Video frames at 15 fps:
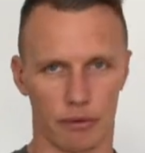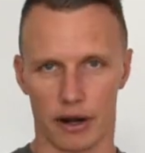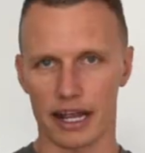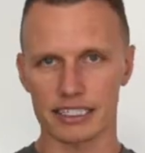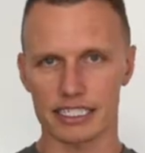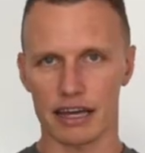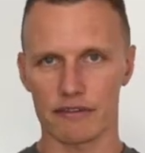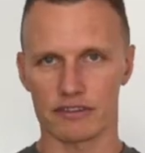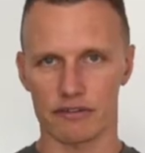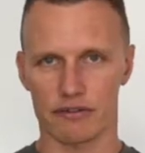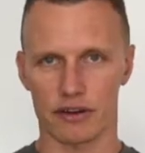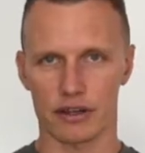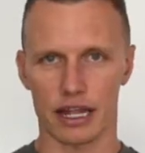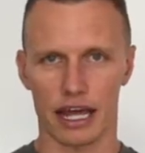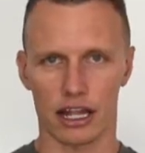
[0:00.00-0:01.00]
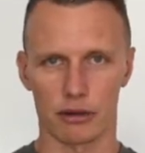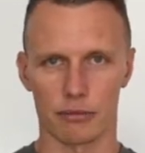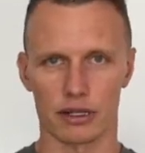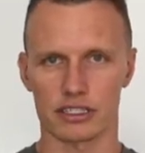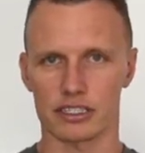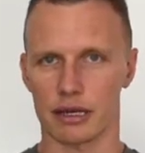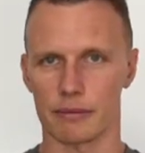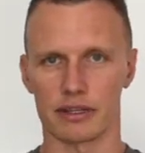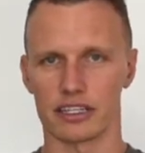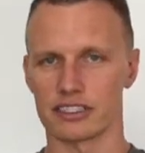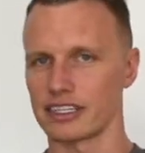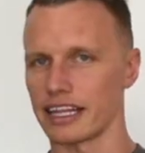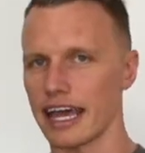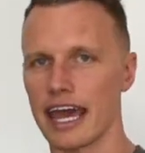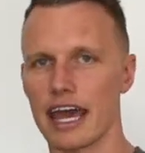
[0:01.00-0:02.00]
Brands have different elements. I mean,
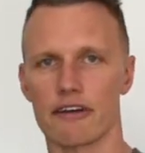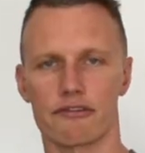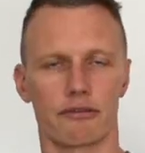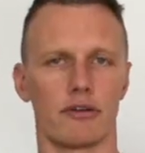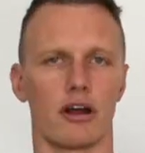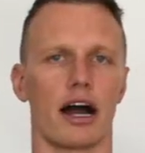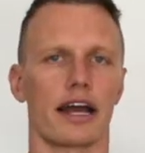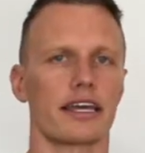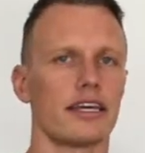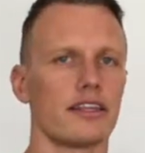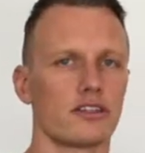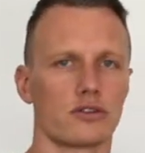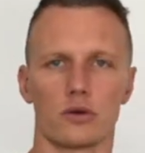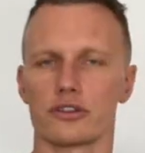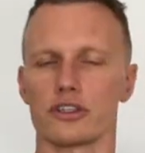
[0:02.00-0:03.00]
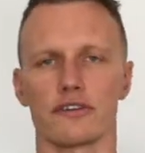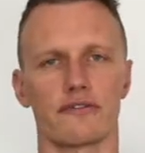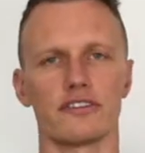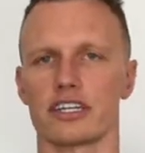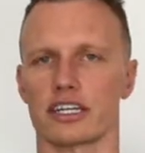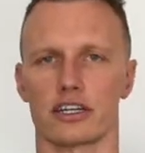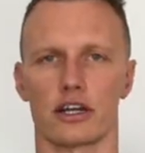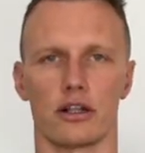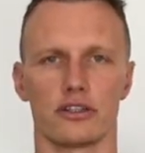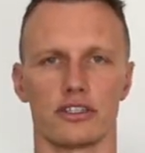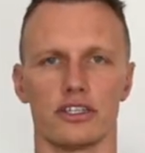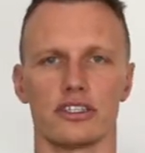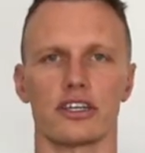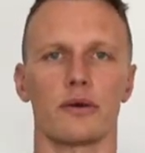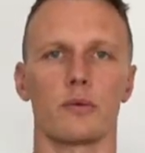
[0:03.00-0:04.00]
there's the Air from Nike. There's also different
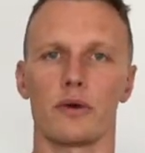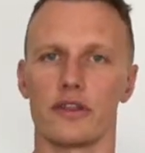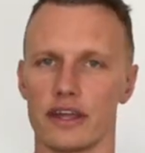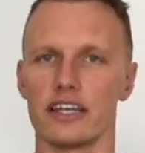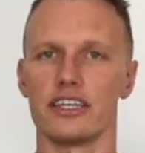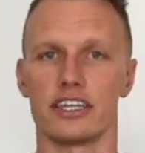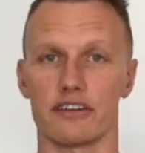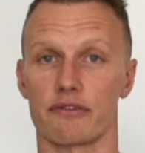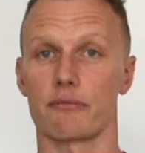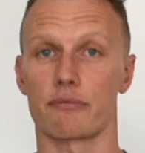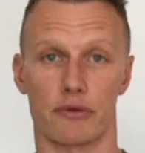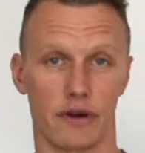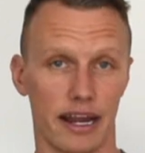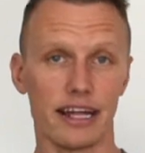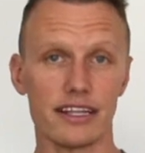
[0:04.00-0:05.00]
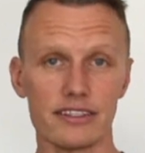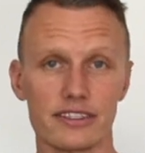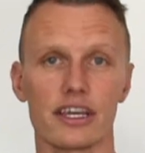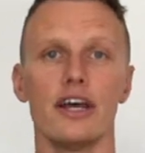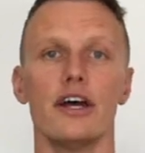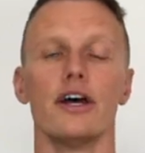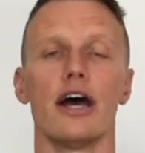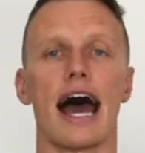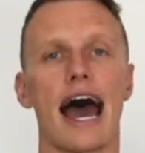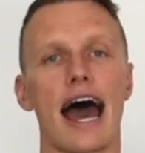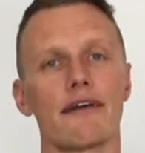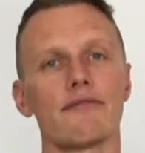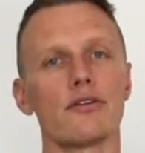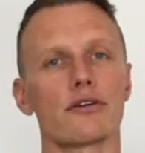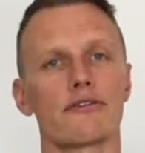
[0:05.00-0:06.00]
technologies within different brands.
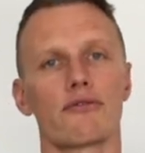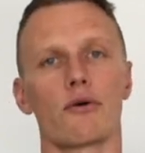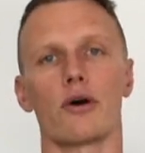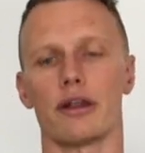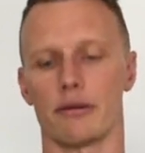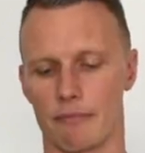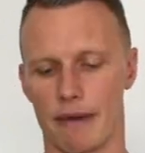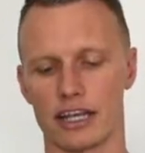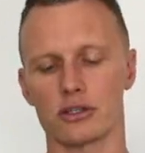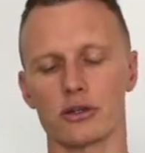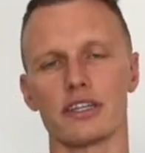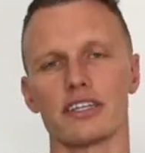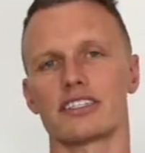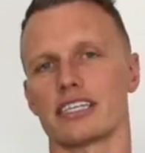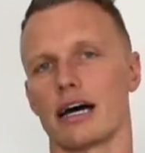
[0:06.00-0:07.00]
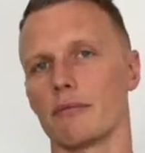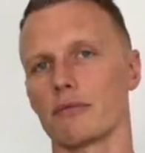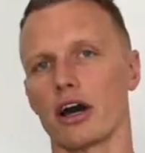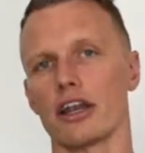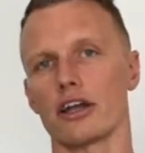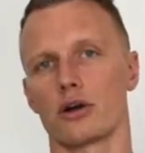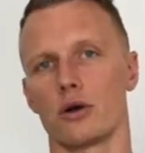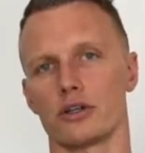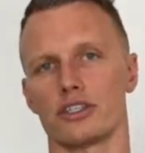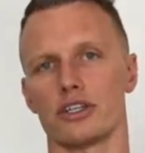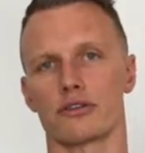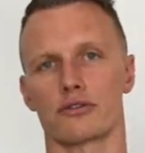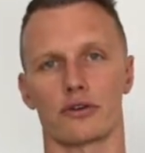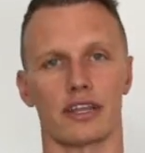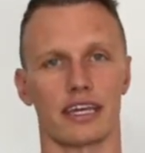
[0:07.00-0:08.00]
Have a look for it and make sure there's some kind of
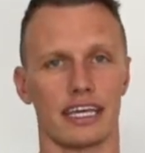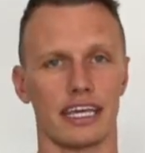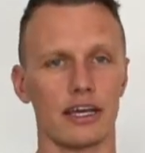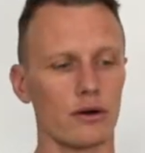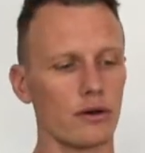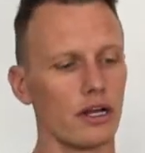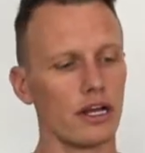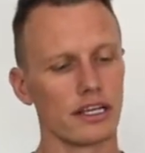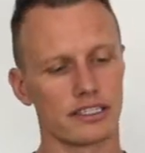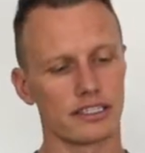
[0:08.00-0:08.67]
cushioning through the heel.